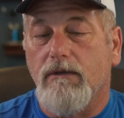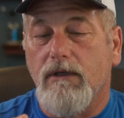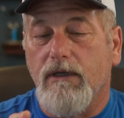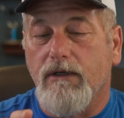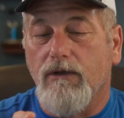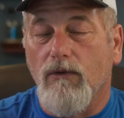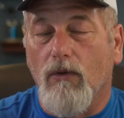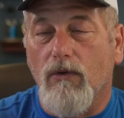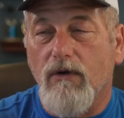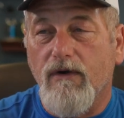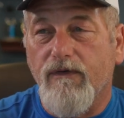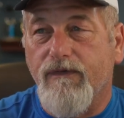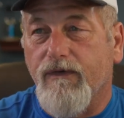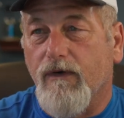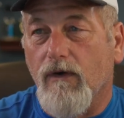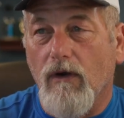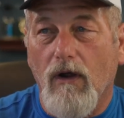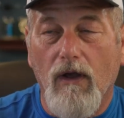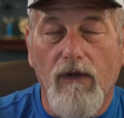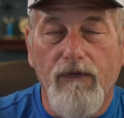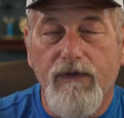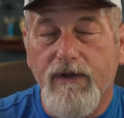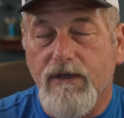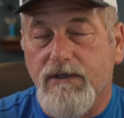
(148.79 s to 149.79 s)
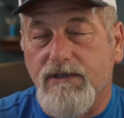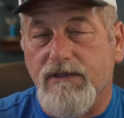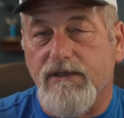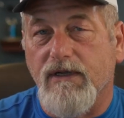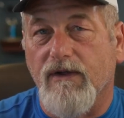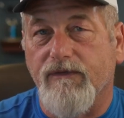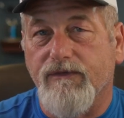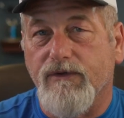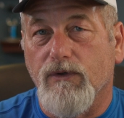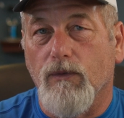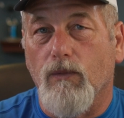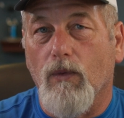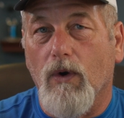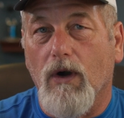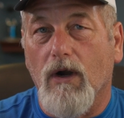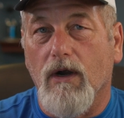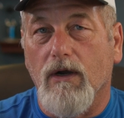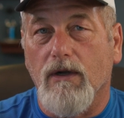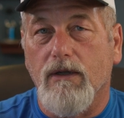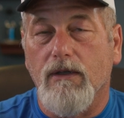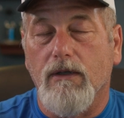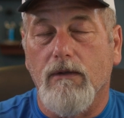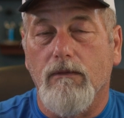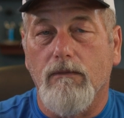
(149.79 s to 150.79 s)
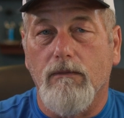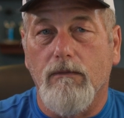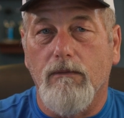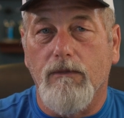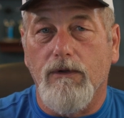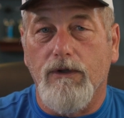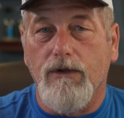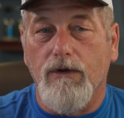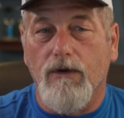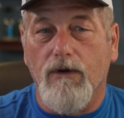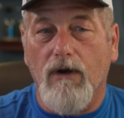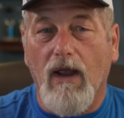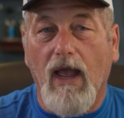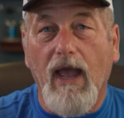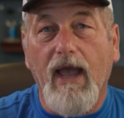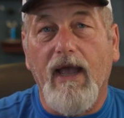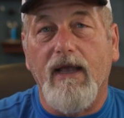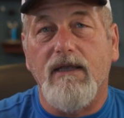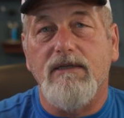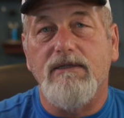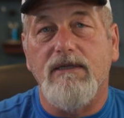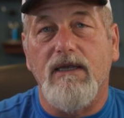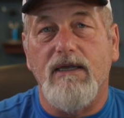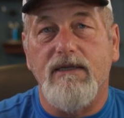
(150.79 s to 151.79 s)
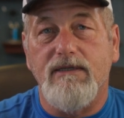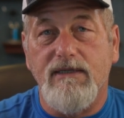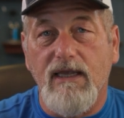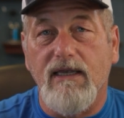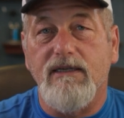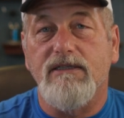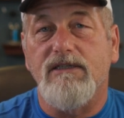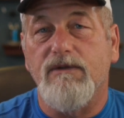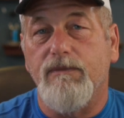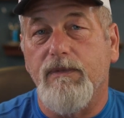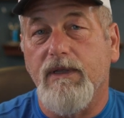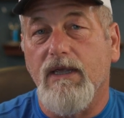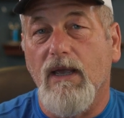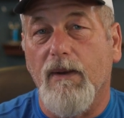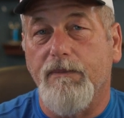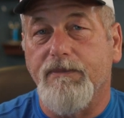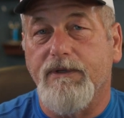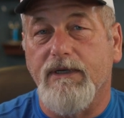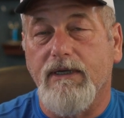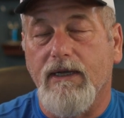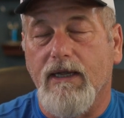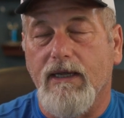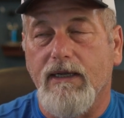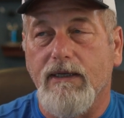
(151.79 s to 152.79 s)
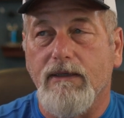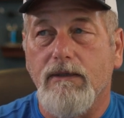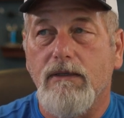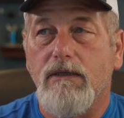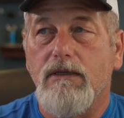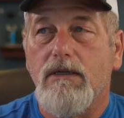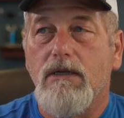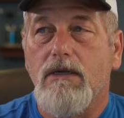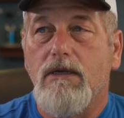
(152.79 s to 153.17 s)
In order for all this stuff to work, your access has to be up to date.